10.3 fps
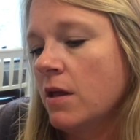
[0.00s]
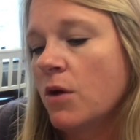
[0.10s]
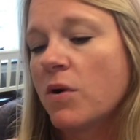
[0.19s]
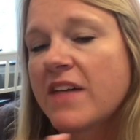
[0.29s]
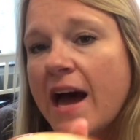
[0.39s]

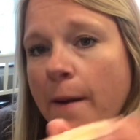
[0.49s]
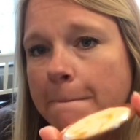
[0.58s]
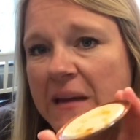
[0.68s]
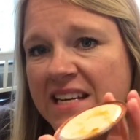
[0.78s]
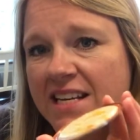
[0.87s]
without
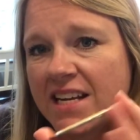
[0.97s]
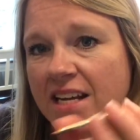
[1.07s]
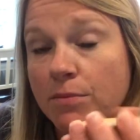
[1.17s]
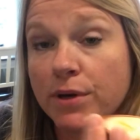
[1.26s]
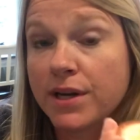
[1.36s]
bending
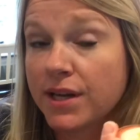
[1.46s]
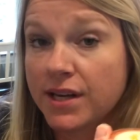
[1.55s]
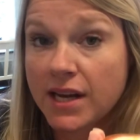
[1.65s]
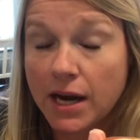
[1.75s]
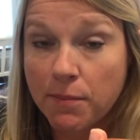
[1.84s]
it, putting
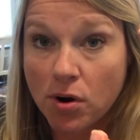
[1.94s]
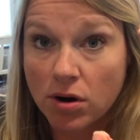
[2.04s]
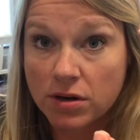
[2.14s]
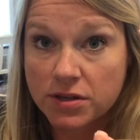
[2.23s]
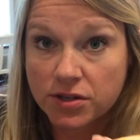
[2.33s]
any kind of marks